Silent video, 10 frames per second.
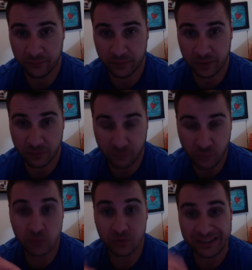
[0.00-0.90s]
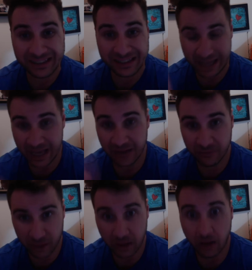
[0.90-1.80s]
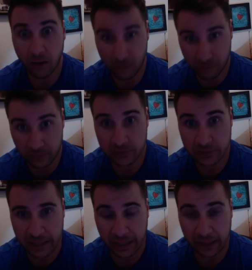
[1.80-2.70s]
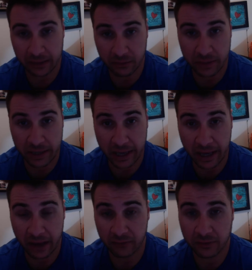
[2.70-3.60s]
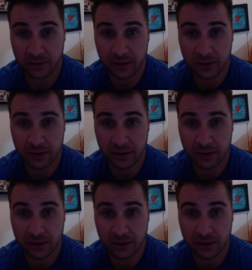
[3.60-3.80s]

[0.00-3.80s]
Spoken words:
if we didn't have like all the skin that we have,